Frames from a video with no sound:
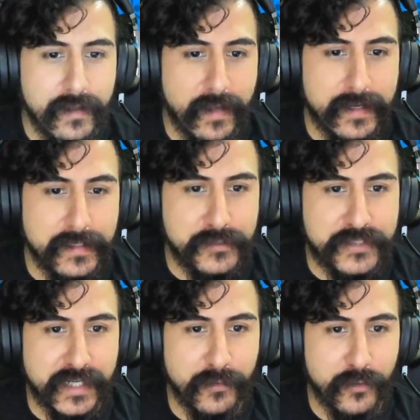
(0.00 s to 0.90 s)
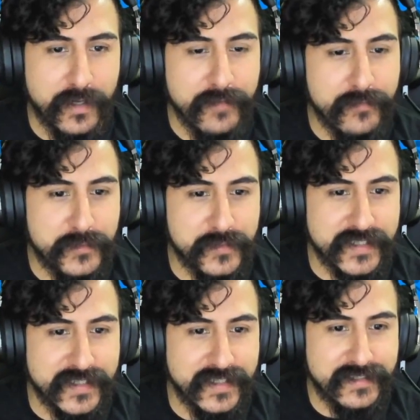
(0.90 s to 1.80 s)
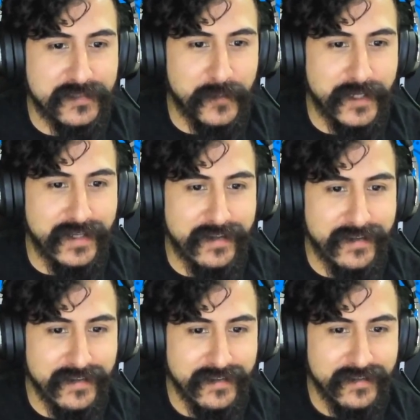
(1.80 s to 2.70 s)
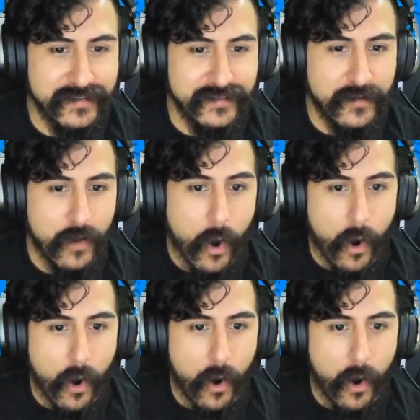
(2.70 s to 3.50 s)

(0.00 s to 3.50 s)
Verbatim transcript: I didn't know General Grievous was in this. What? Oh.